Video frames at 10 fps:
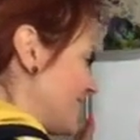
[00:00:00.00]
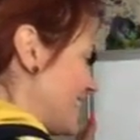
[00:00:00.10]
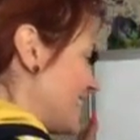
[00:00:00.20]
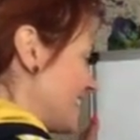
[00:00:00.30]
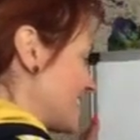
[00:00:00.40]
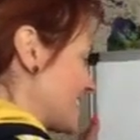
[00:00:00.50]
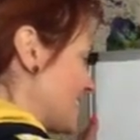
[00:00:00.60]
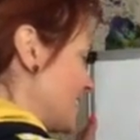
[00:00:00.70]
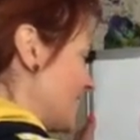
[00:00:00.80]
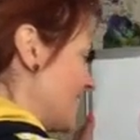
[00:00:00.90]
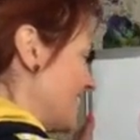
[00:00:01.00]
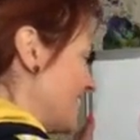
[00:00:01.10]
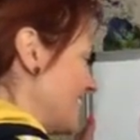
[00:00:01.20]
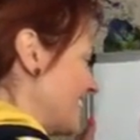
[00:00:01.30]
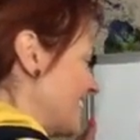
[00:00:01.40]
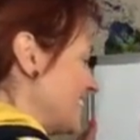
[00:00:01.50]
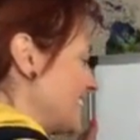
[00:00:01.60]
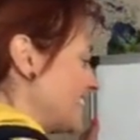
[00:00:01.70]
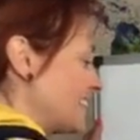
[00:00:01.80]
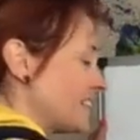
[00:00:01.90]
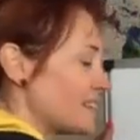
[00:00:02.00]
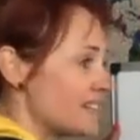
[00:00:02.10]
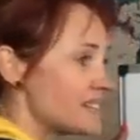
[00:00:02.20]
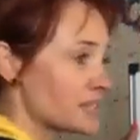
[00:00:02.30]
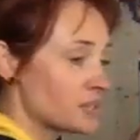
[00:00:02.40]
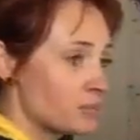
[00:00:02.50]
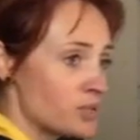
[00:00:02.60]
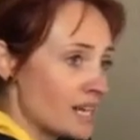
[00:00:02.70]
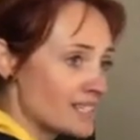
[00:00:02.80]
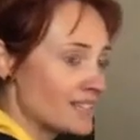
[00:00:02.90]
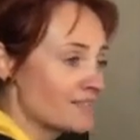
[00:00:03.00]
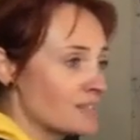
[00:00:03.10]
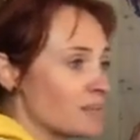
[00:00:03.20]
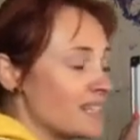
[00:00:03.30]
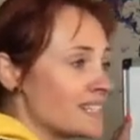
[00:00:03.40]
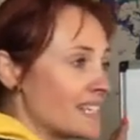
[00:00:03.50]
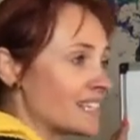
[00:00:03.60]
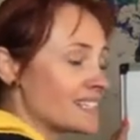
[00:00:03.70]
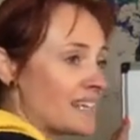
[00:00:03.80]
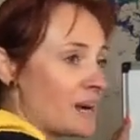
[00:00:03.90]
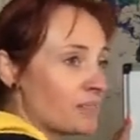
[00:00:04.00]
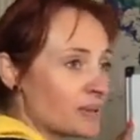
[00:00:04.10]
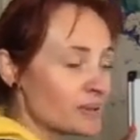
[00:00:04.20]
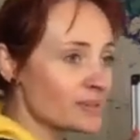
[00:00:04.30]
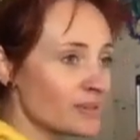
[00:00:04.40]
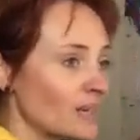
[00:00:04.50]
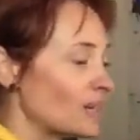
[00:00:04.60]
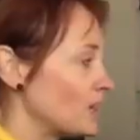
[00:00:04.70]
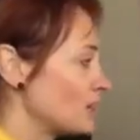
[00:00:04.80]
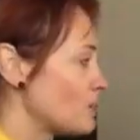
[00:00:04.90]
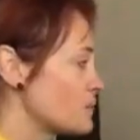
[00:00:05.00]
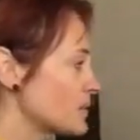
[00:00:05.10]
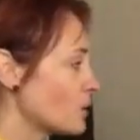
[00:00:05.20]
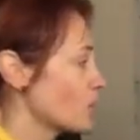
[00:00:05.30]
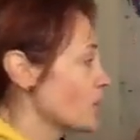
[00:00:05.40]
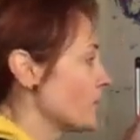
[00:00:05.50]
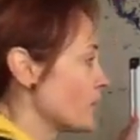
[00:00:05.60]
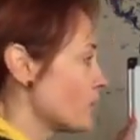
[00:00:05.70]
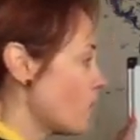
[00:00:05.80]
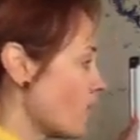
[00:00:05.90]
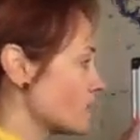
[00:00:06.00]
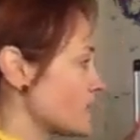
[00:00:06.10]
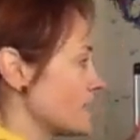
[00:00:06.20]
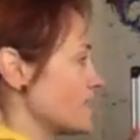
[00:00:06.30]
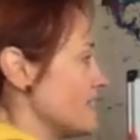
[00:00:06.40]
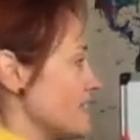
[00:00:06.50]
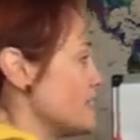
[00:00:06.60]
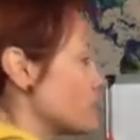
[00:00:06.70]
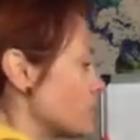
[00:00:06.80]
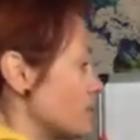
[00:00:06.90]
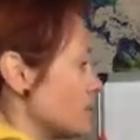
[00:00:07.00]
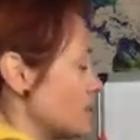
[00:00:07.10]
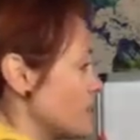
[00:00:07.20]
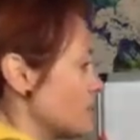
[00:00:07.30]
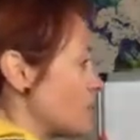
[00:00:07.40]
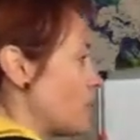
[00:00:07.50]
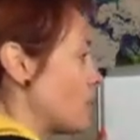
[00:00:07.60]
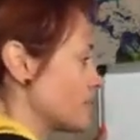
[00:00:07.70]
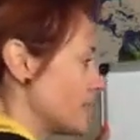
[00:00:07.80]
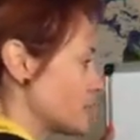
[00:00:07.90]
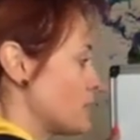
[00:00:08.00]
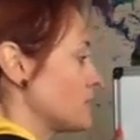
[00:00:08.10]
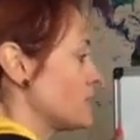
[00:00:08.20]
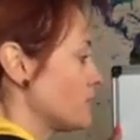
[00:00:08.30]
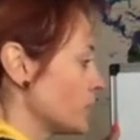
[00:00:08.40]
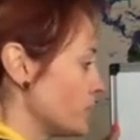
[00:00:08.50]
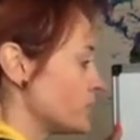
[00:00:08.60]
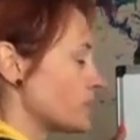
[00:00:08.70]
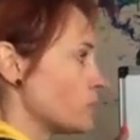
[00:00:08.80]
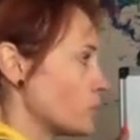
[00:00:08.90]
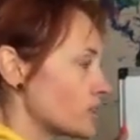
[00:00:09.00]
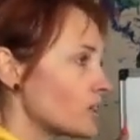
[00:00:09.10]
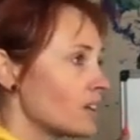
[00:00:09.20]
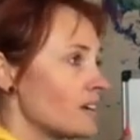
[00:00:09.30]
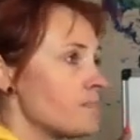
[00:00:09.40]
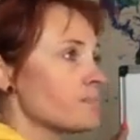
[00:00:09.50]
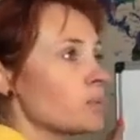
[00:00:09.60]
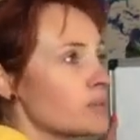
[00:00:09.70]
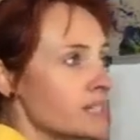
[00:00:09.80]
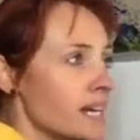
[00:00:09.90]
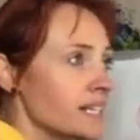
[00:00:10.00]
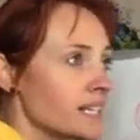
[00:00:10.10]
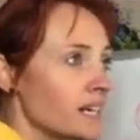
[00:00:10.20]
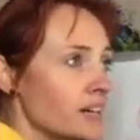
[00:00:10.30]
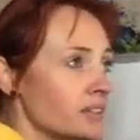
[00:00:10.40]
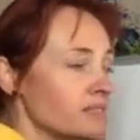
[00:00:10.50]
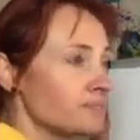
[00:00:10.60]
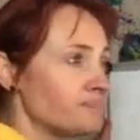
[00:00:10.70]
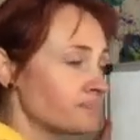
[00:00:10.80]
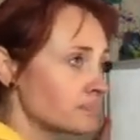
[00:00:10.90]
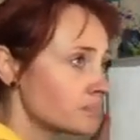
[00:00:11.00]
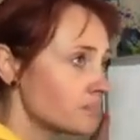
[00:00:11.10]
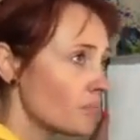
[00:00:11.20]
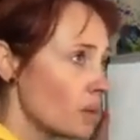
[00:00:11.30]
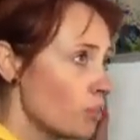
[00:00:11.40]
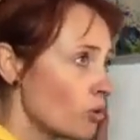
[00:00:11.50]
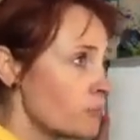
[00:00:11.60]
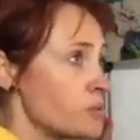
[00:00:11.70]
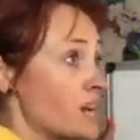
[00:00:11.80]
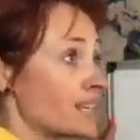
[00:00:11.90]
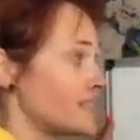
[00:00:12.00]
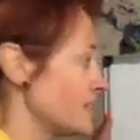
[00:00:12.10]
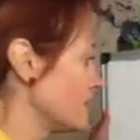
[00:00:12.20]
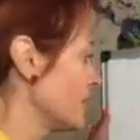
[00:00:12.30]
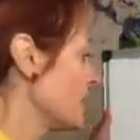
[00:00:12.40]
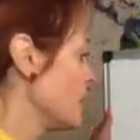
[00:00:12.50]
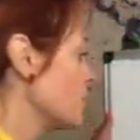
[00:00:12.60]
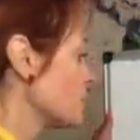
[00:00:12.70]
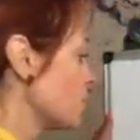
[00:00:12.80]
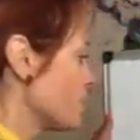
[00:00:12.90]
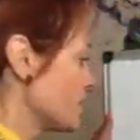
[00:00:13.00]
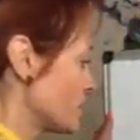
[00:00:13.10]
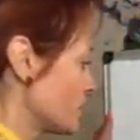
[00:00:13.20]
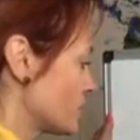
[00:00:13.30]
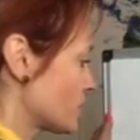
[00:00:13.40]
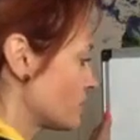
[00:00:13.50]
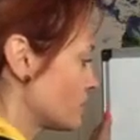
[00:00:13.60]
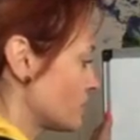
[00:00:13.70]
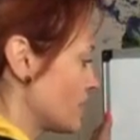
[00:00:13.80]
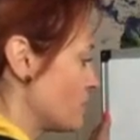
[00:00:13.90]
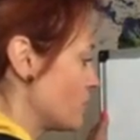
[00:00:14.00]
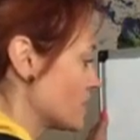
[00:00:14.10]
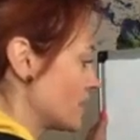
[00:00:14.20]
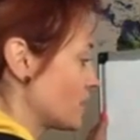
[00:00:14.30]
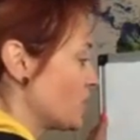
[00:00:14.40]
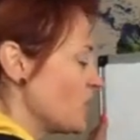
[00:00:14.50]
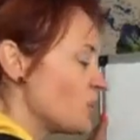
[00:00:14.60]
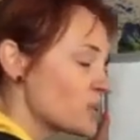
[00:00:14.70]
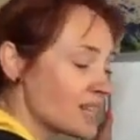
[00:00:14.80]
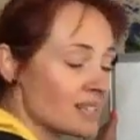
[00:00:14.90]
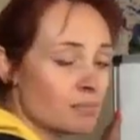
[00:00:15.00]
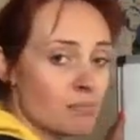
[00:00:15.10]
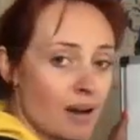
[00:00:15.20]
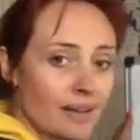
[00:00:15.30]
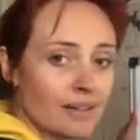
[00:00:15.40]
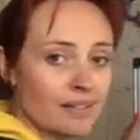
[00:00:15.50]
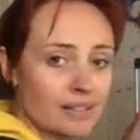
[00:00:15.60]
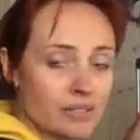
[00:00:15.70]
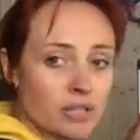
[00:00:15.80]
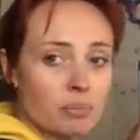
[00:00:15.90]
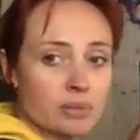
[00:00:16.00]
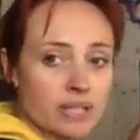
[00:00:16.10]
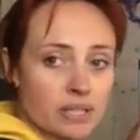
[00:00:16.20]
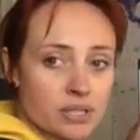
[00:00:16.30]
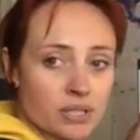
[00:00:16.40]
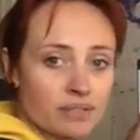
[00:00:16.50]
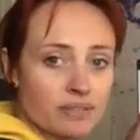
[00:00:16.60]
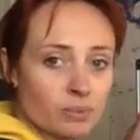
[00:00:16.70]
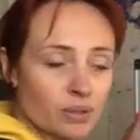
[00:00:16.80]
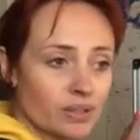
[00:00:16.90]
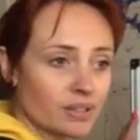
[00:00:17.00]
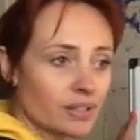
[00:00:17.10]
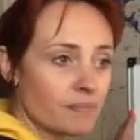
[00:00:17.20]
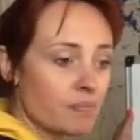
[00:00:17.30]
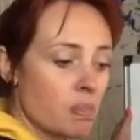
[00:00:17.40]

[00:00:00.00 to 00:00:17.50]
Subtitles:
I think so. These are subjective, some of these things now, because when we start looking at the what, these parts, the expressive, loose, the watercolour, we're stating kind of more objective. But when we start to say words like cute, that's my interpretation of the work.